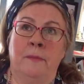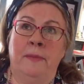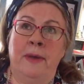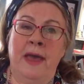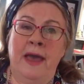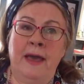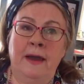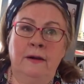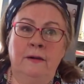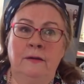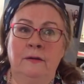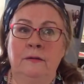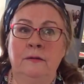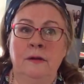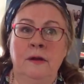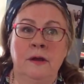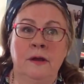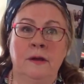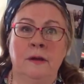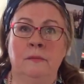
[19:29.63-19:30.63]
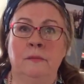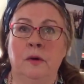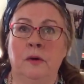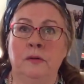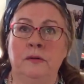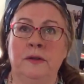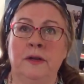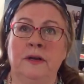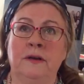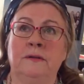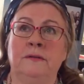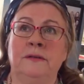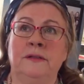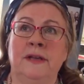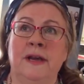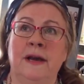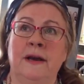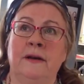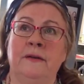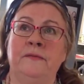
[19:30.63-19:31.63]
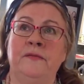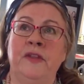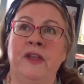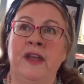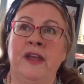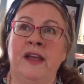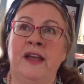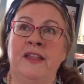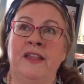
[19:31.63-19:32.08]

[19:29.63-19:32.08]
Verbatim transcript: a paddle boat that goes out.